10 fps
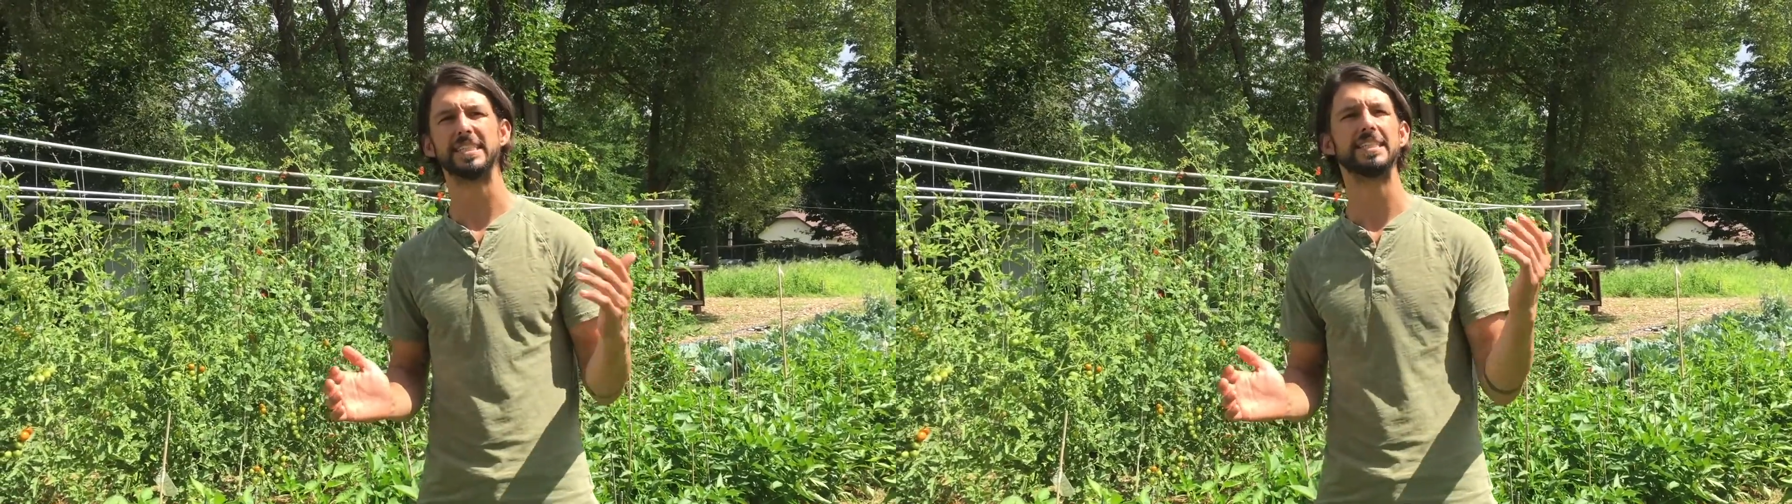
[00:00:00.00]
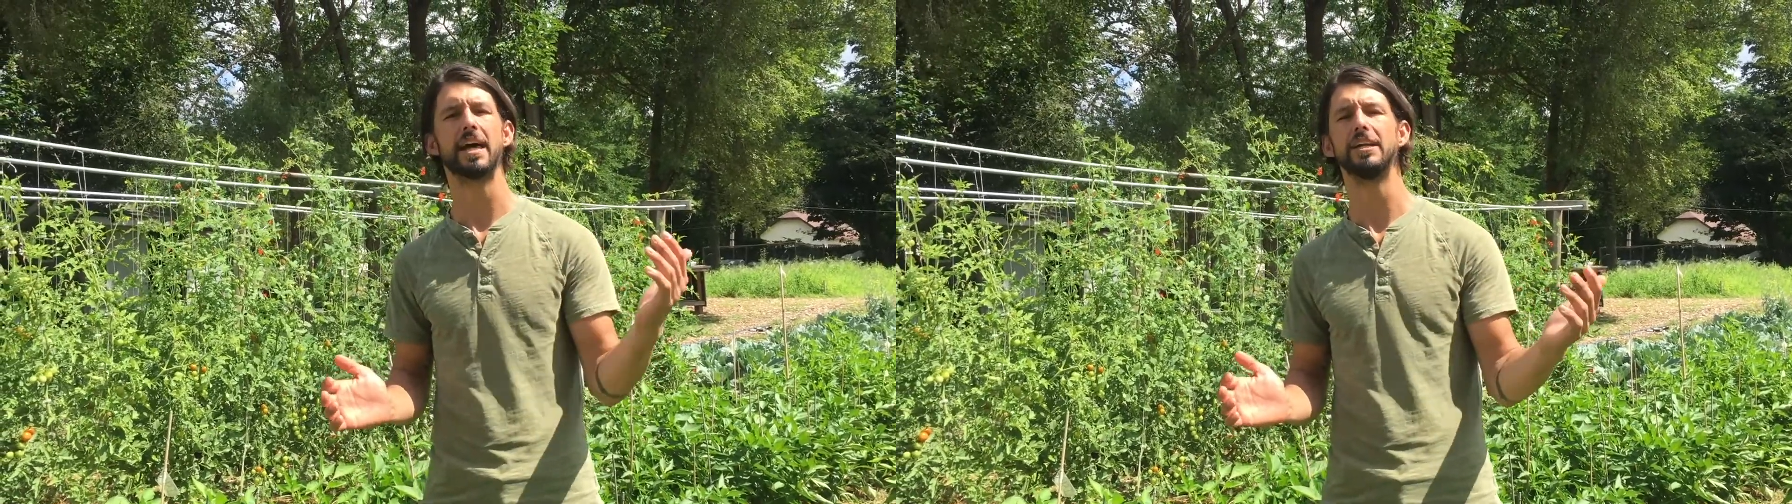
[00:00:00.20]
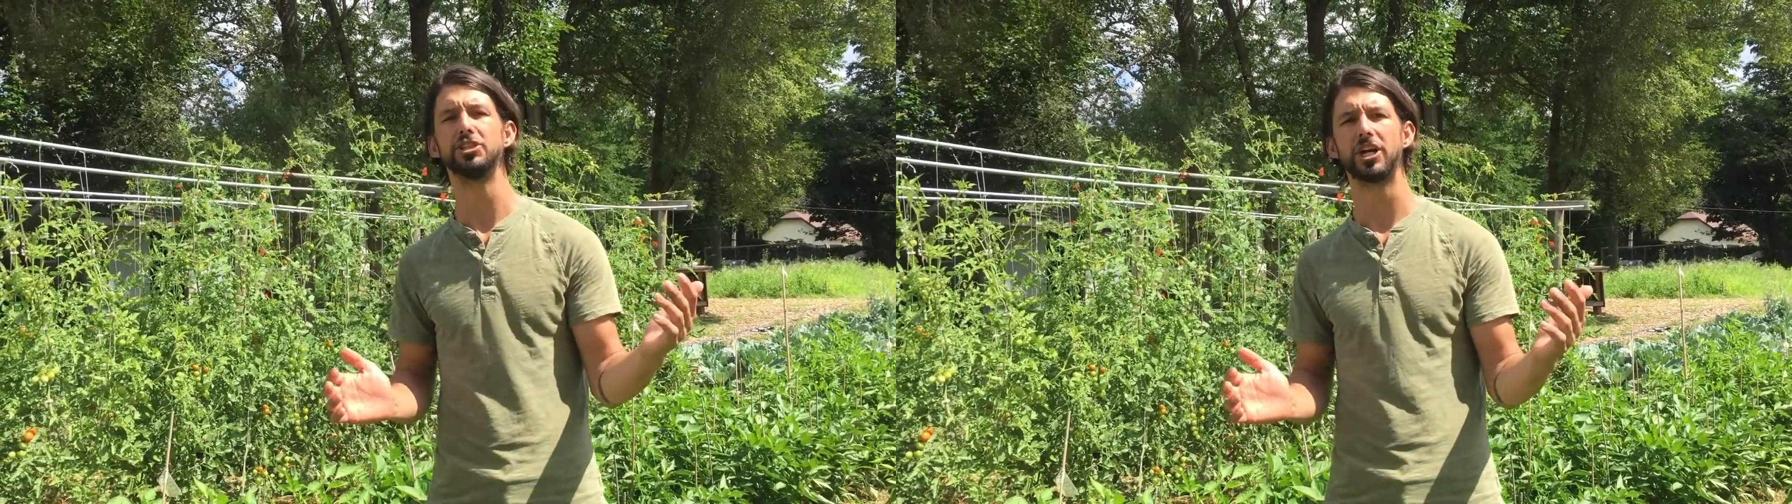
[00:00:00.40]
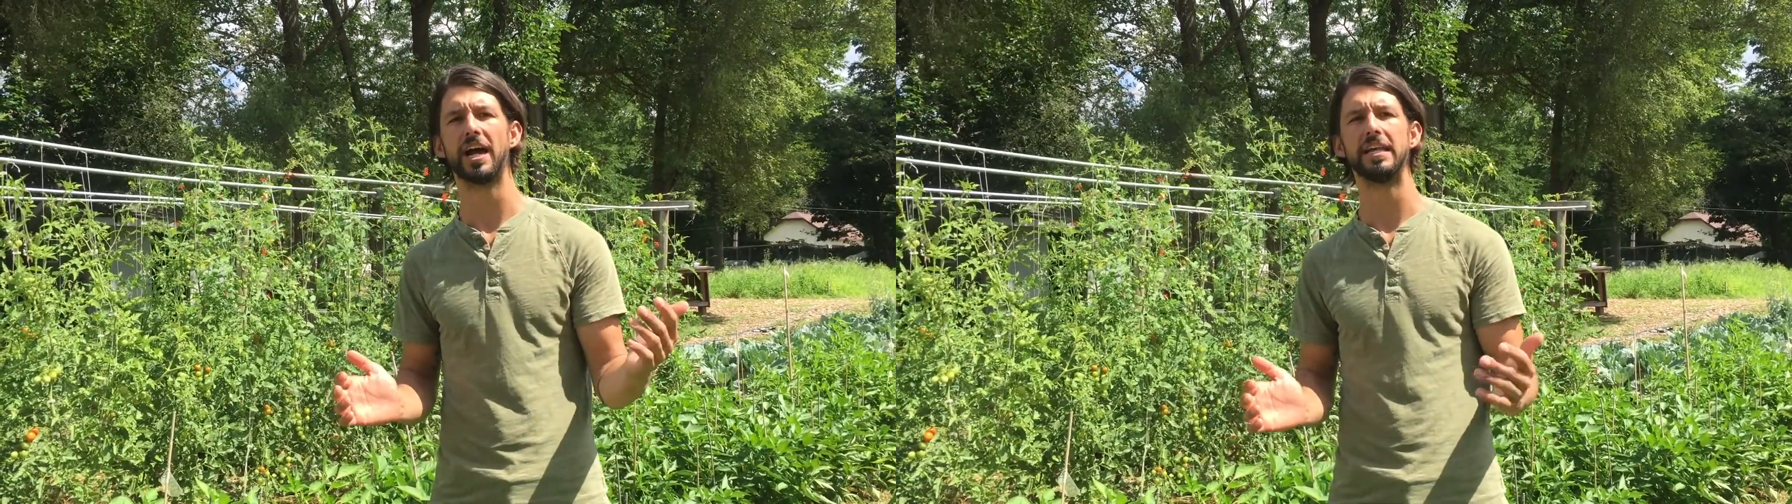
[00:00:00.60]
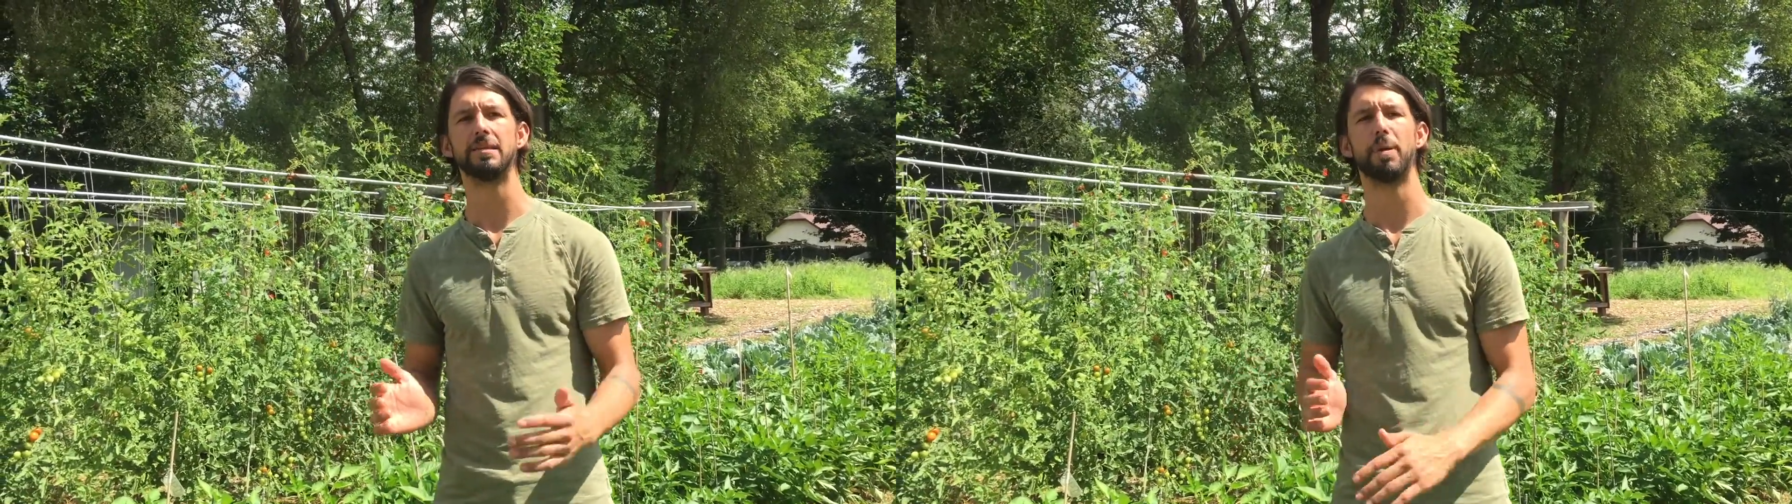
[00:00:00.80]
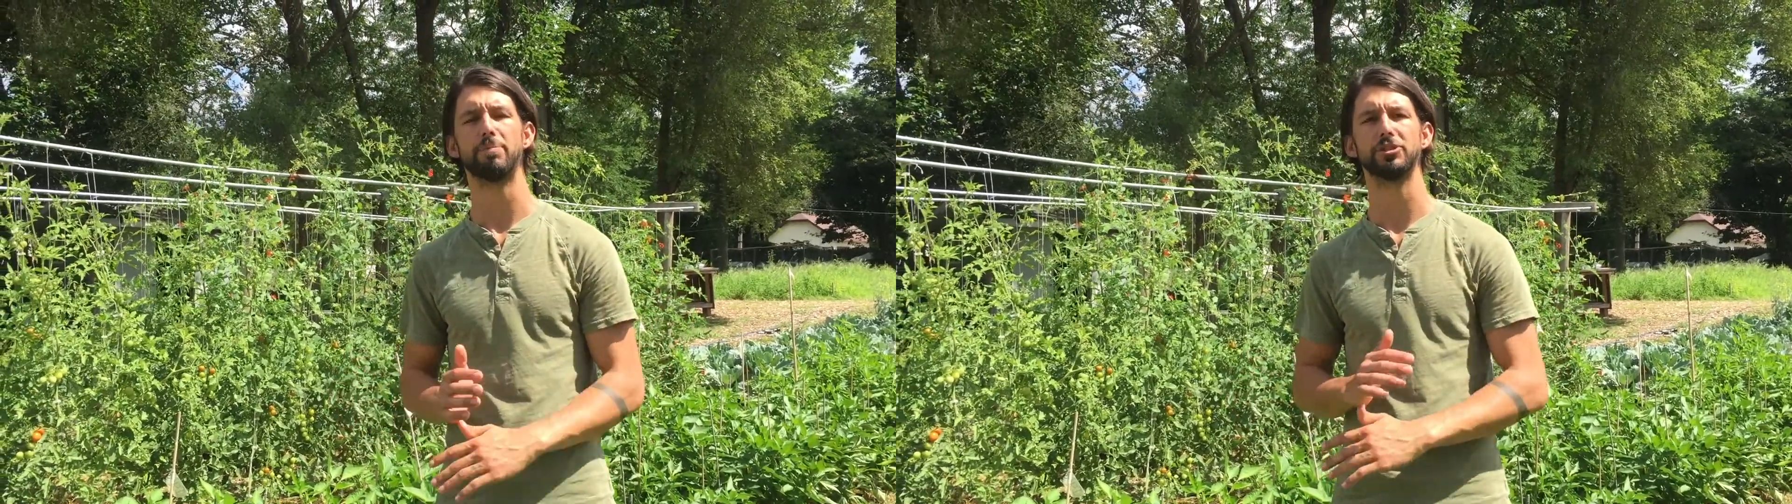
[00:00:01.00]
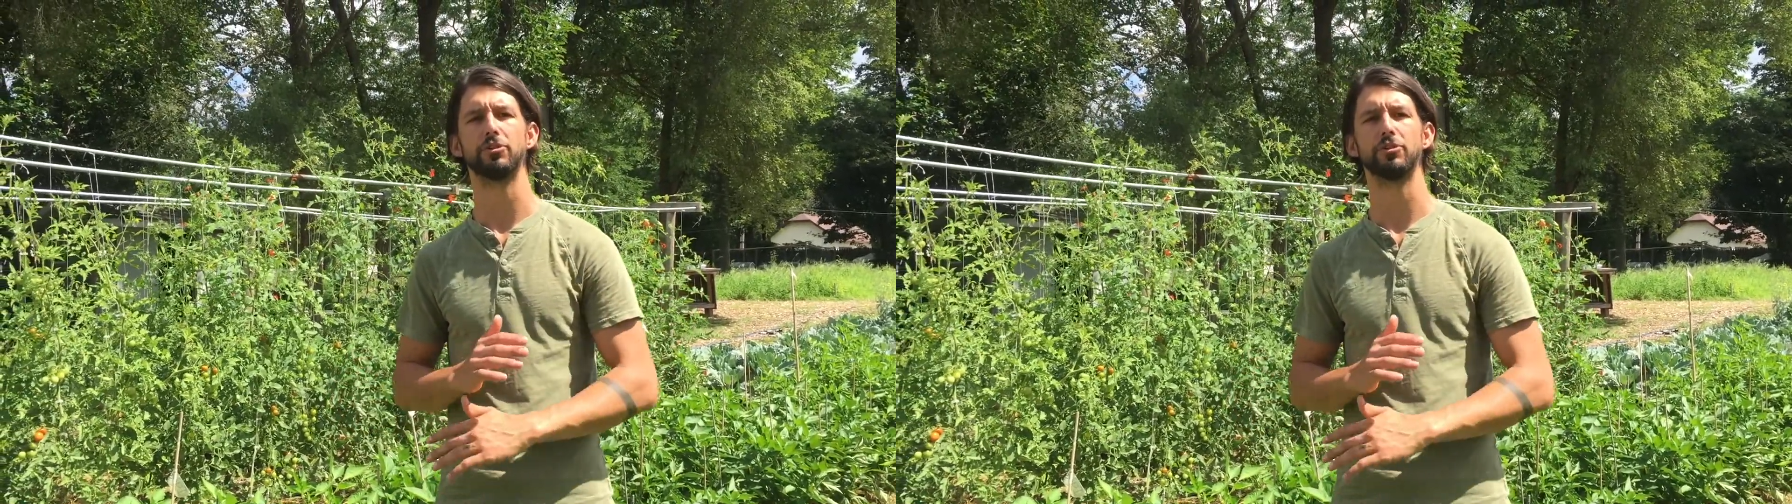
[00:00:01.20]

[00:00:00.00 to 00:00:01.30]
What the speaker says: the sun is shining, the peppers